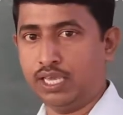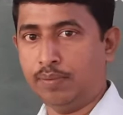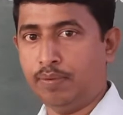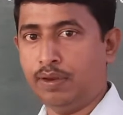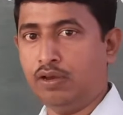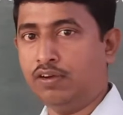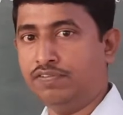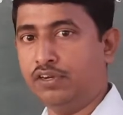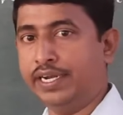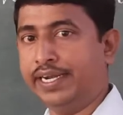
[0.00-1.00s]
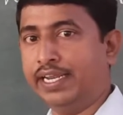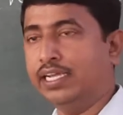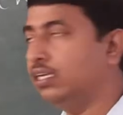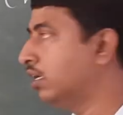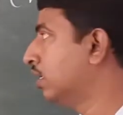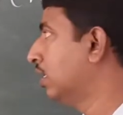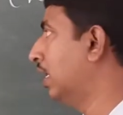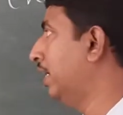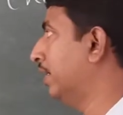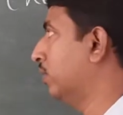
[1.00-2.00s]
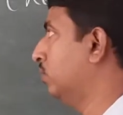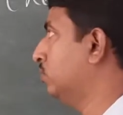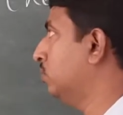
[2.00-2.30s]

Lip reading: Capable of donating electrons.